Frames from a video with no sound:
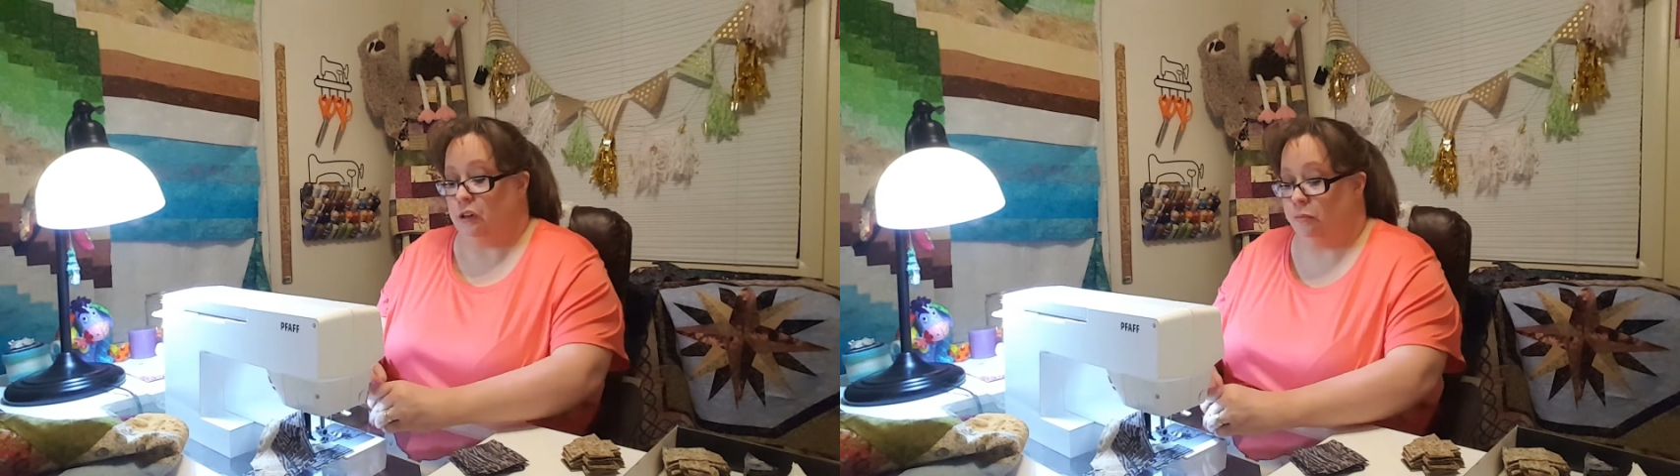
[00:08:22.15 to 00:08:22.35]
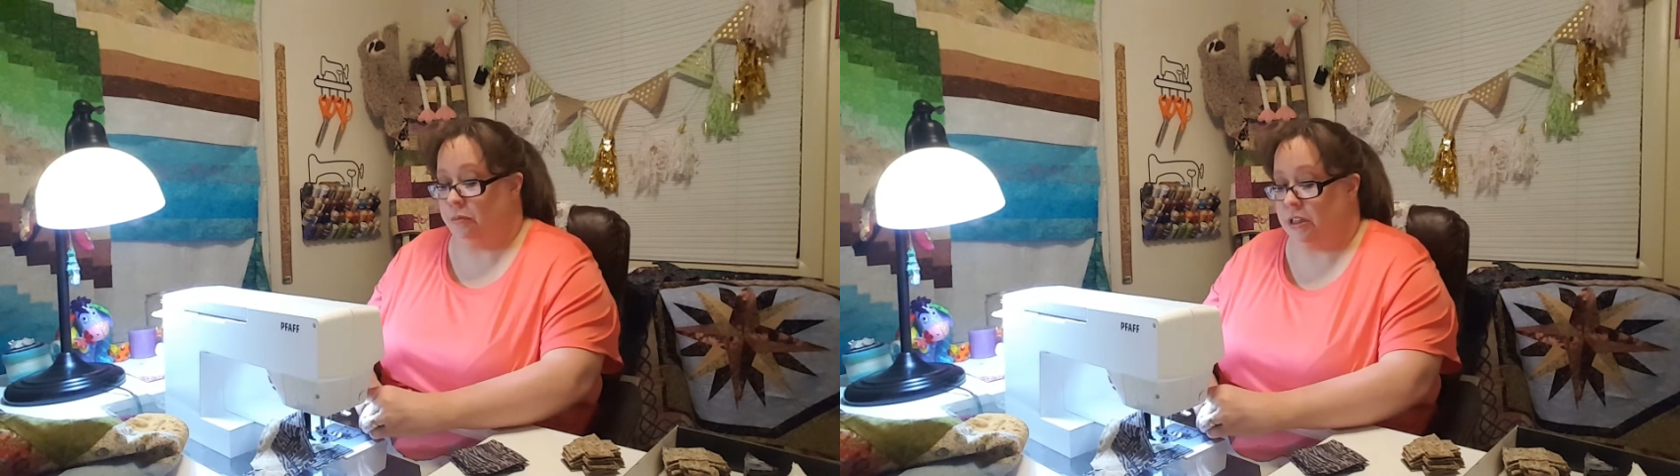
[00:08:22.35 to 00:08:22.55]

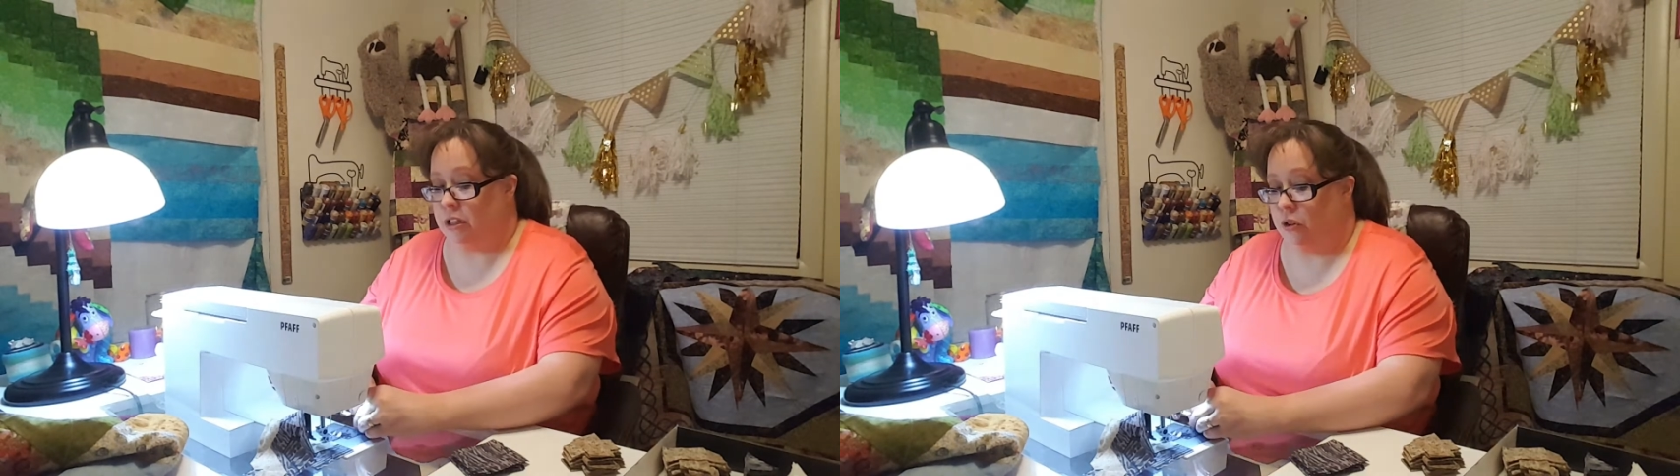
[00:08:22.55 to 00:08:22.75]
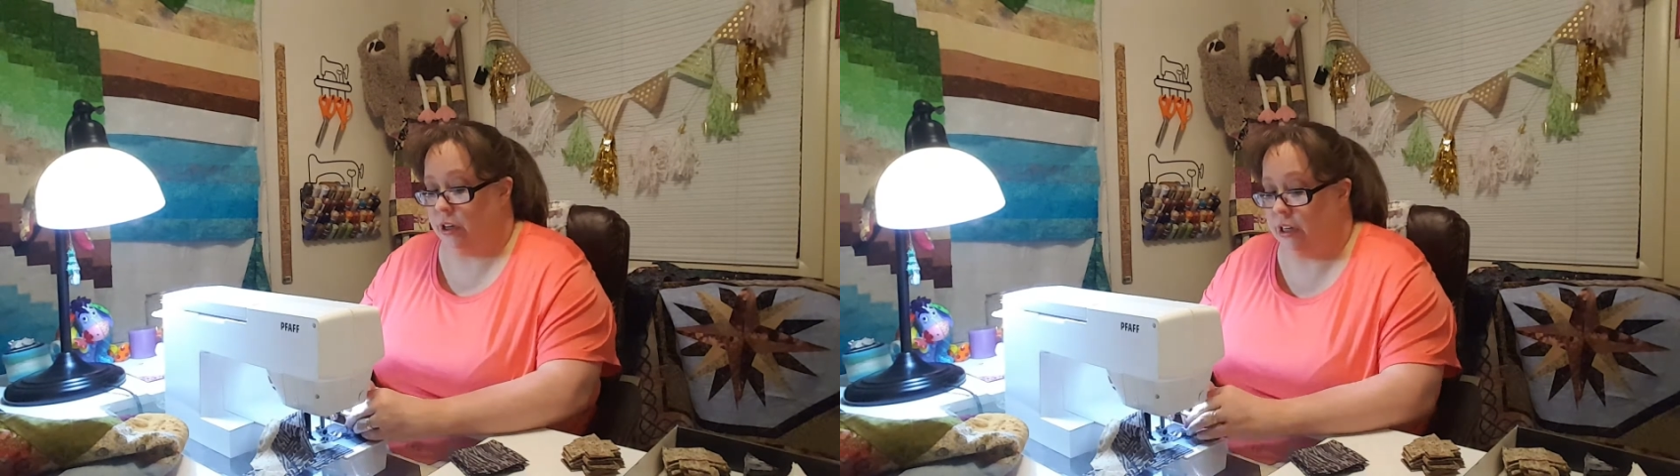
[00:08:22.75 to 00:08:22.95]

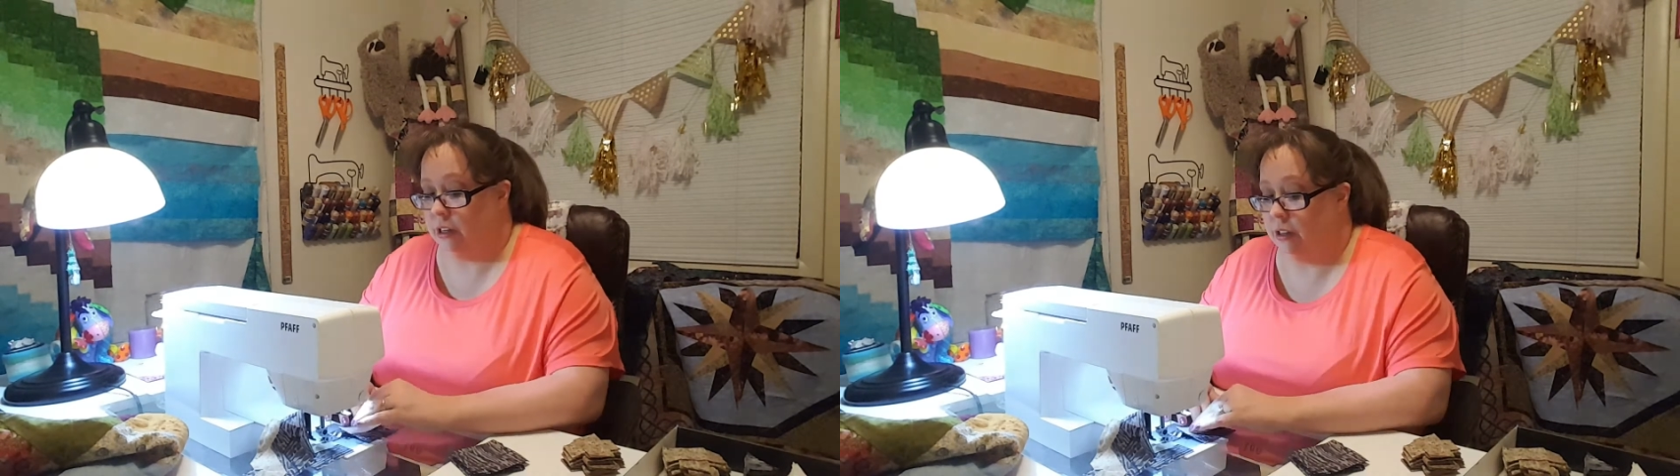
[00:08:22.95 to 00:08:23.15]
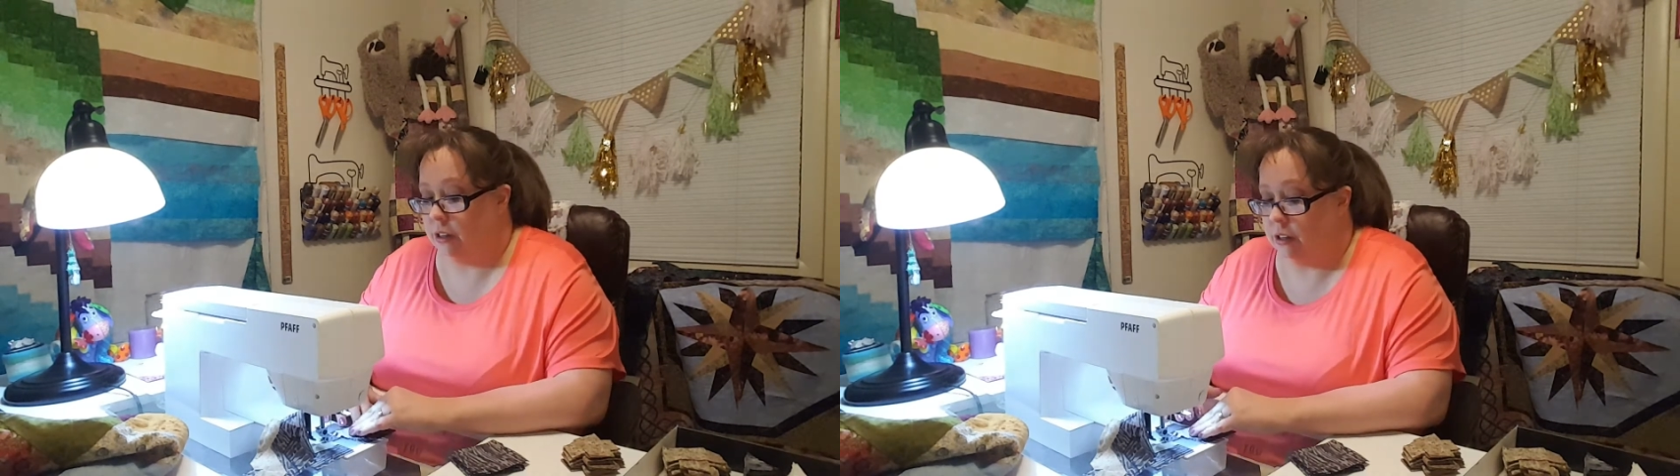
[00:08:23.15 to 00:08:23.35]

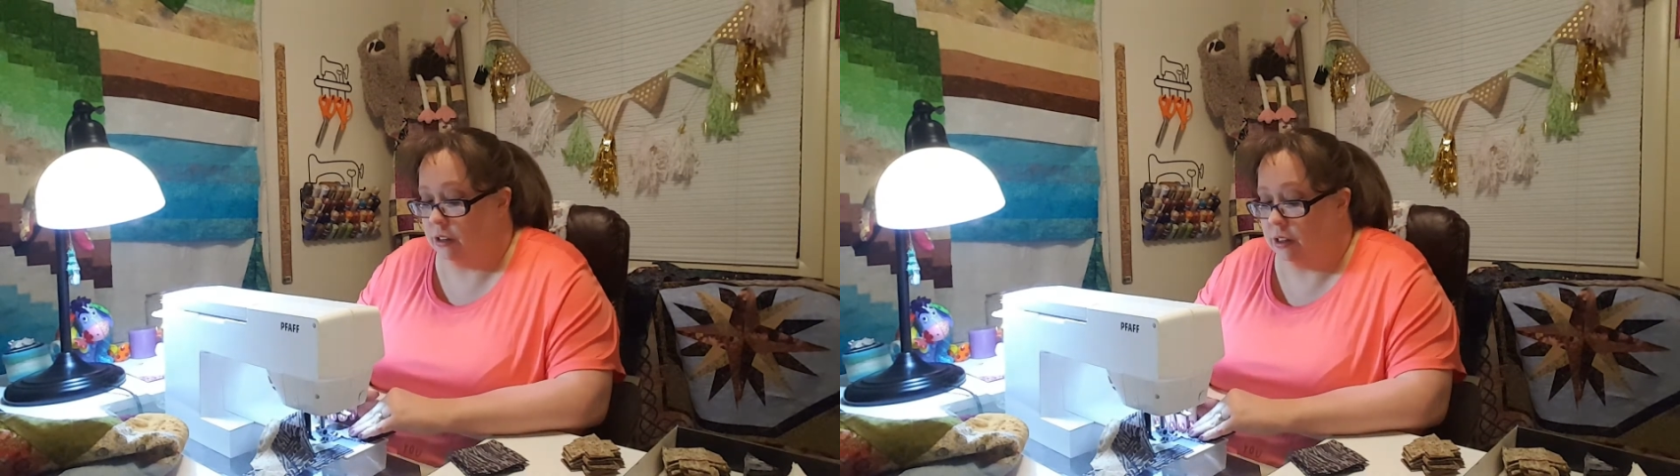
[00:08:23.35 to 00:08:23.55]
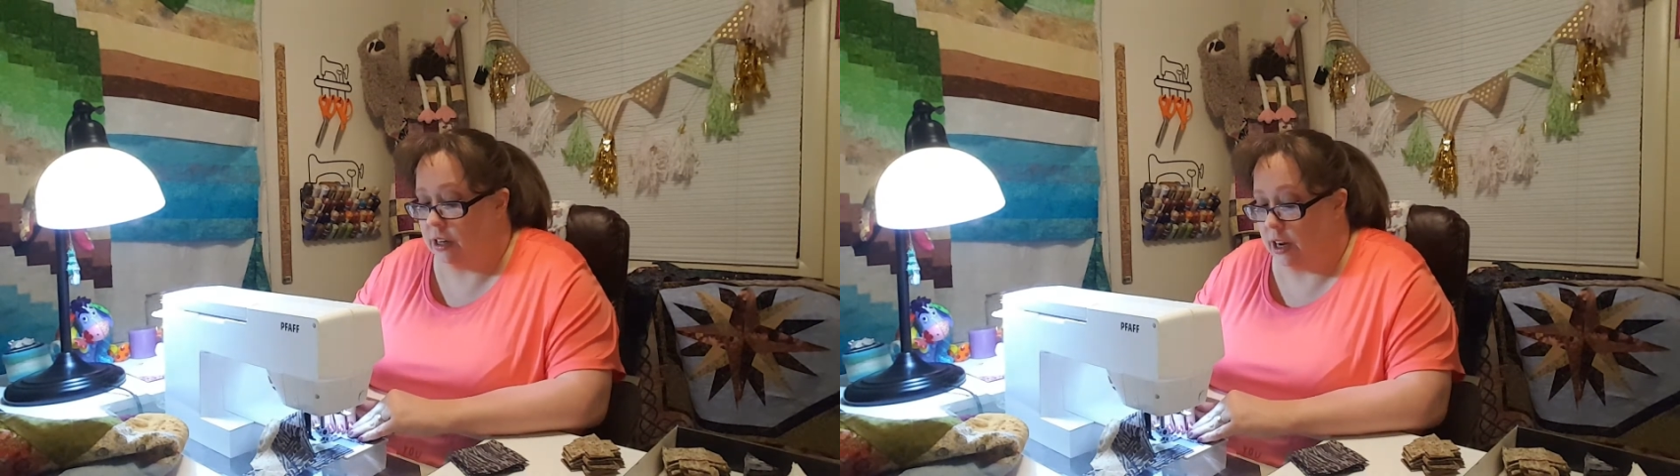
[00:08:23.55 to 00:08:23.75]
mystery
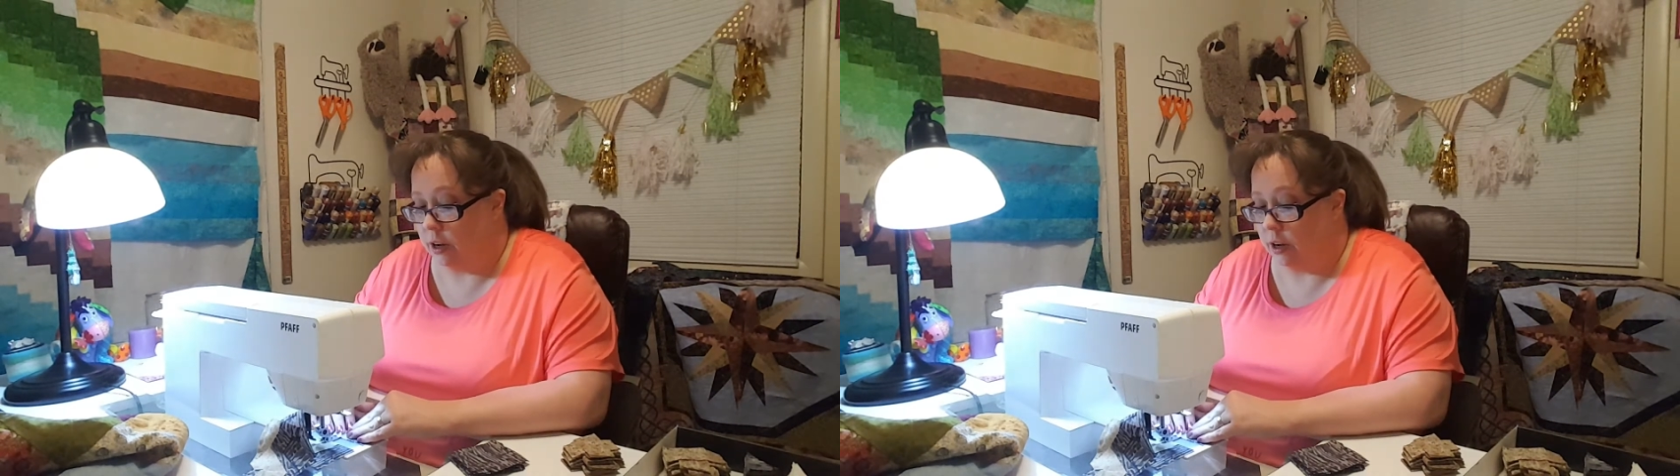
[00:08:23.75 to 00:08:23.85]
that